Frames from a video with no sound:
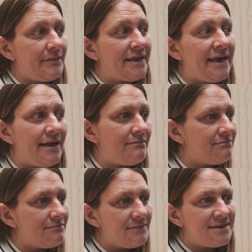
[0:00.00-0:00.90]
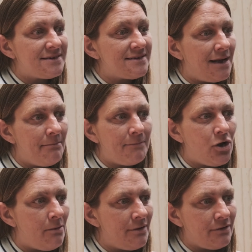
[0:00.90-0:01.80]
get some
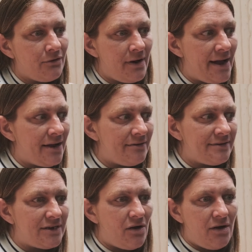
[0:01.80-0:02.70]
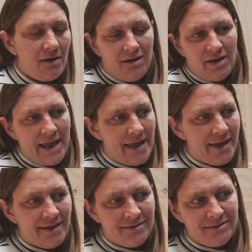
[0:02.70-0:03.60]
common ground
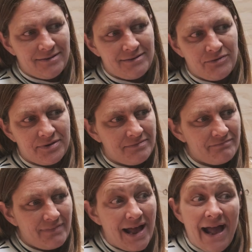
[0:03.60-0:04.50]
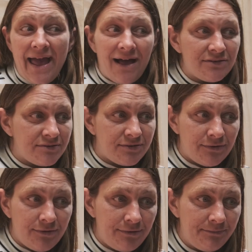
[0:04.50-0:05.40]
and a house
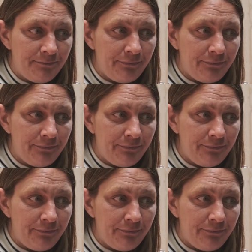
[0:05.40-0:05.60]
soon.